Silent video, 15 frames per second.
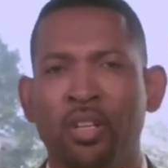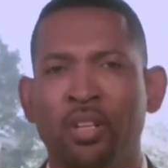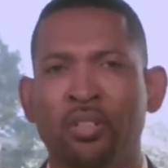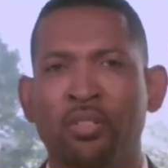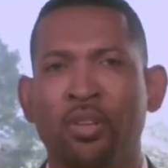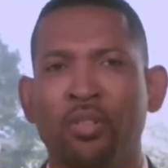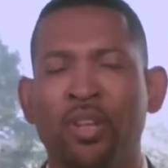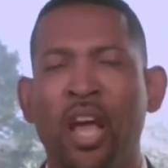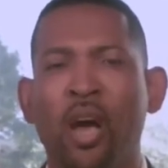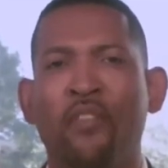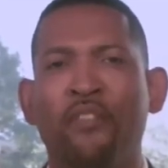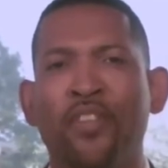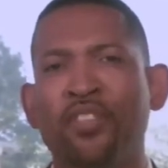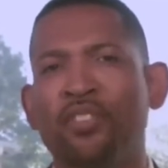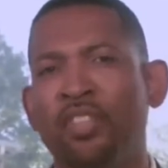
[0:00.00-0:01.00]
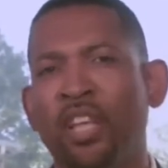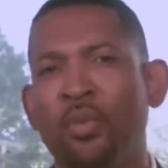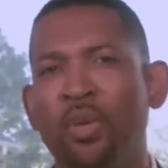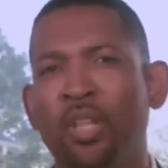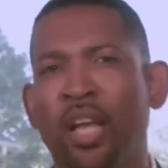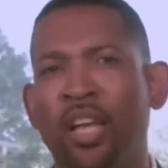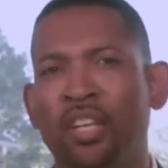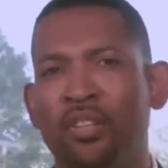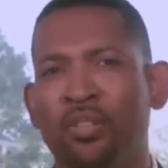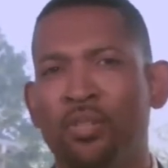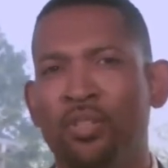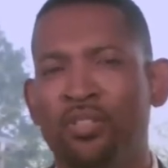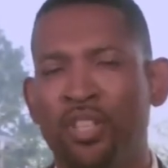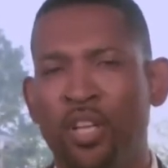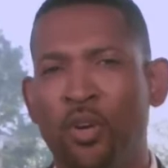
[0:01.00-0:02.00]
So now, first thing we like to do
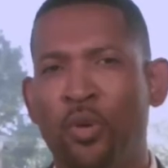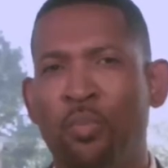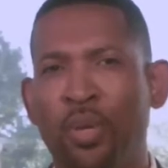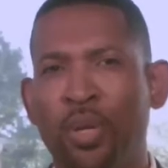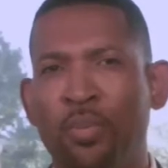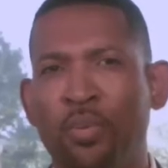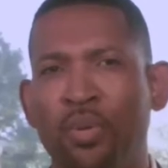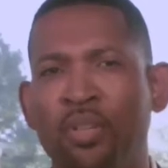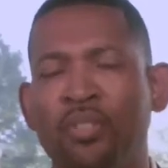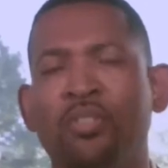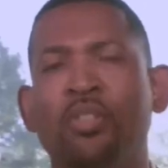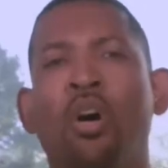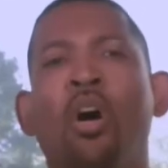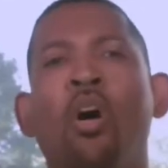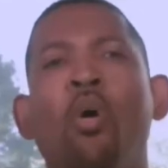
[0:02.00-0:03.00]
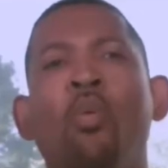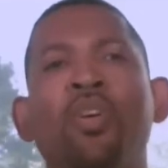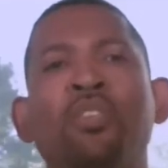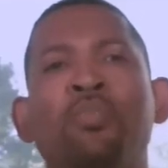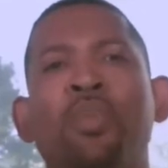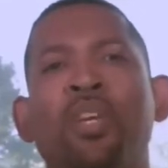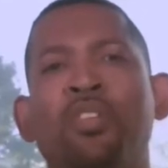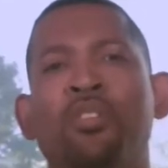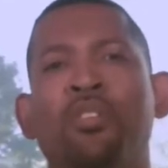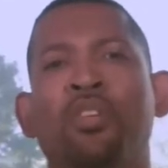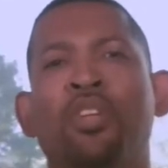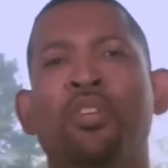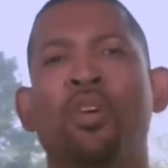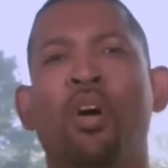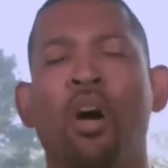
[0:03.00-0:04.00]
is tell people is to always make sure
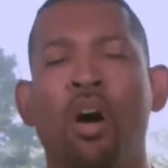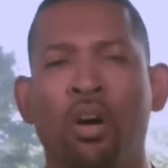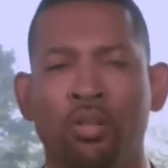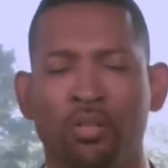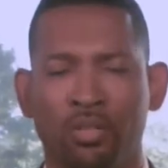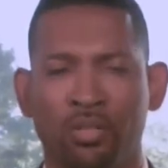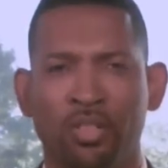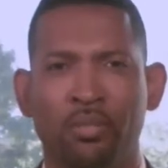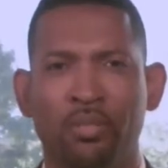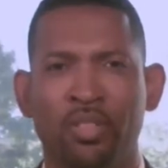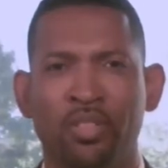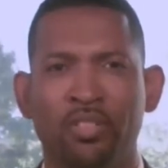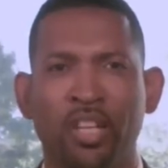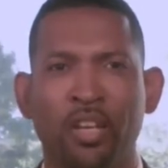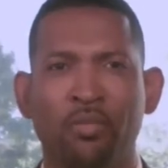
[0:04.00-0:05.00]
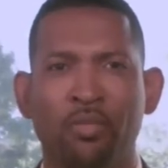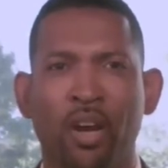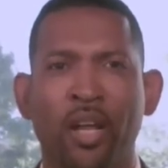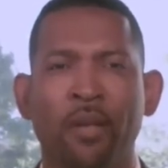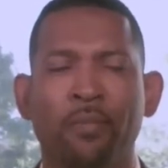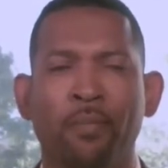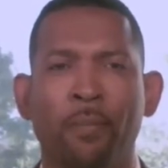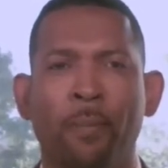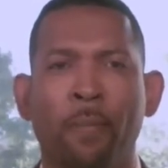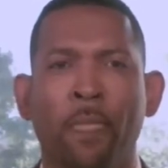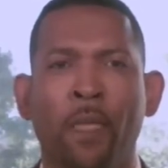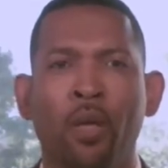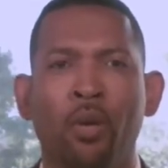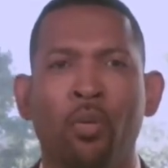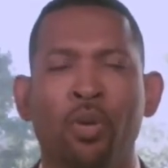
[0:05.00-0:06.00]
that your authorship is set right.
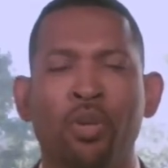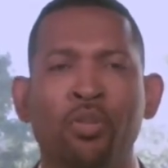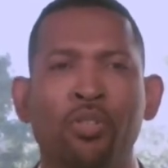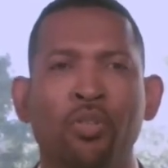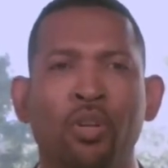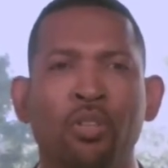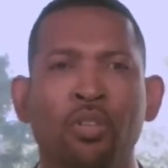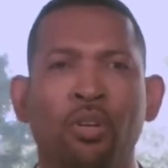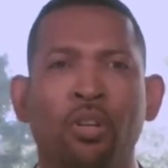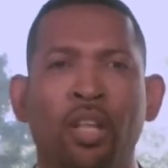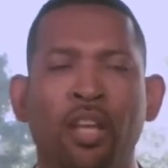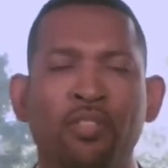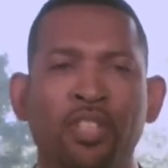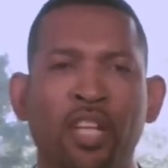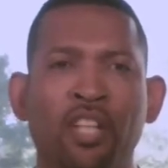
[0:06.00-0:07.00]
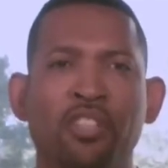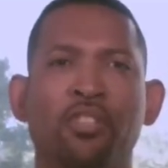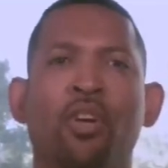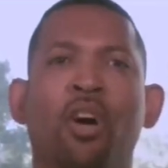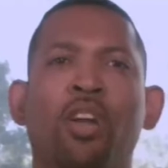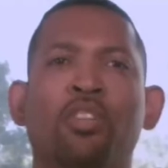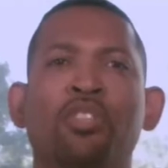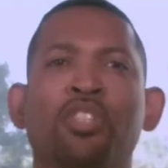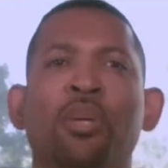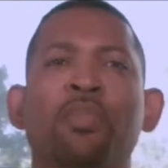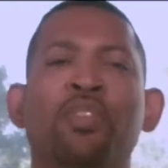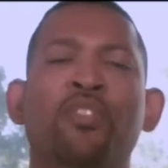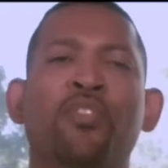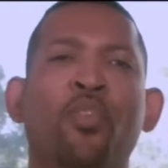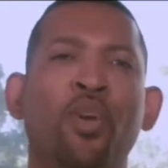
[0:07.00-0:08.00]
When you join Total Life Changes, your authorship
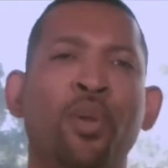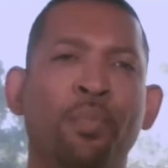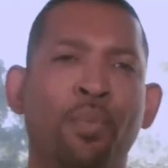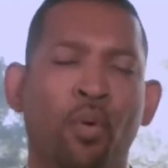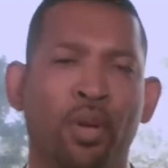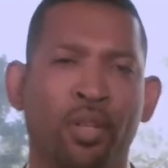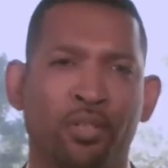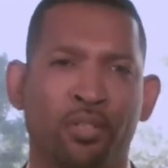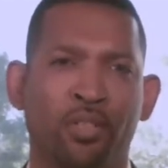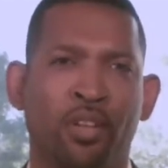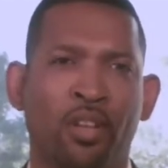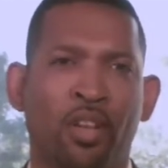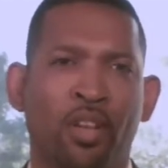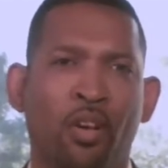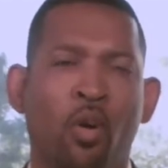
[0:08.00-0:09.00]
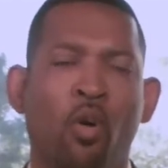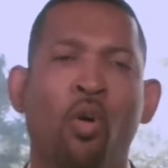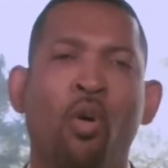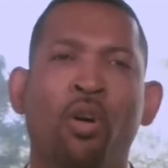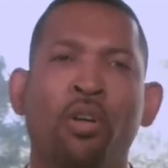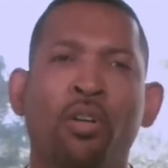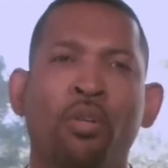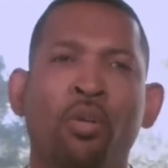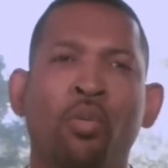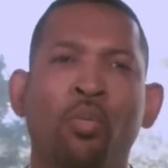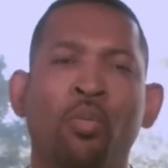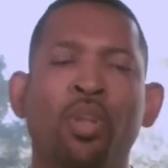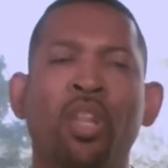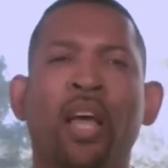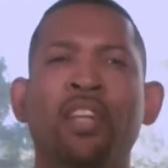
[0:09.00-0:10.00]
is 40 points, or
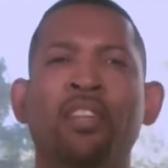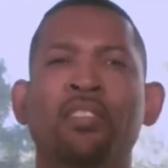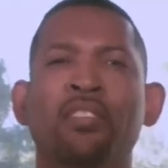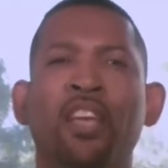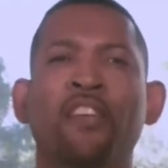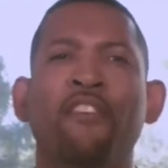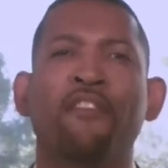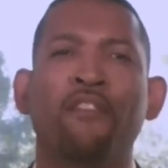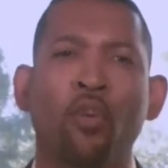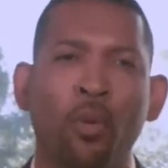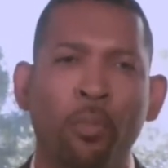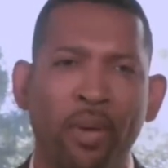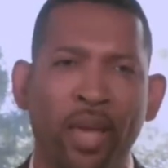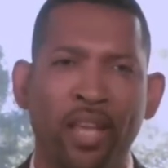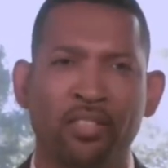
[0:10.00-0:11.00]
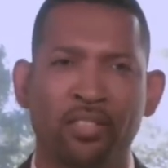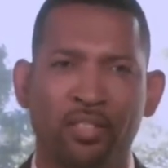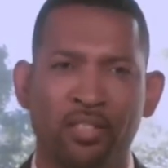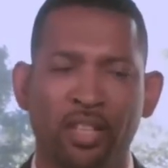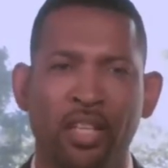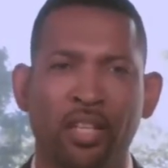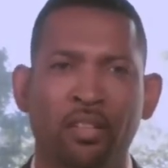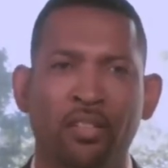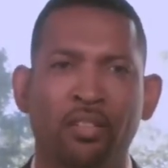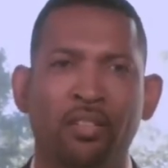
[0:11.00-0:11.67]
we like to say 4 bags of tea.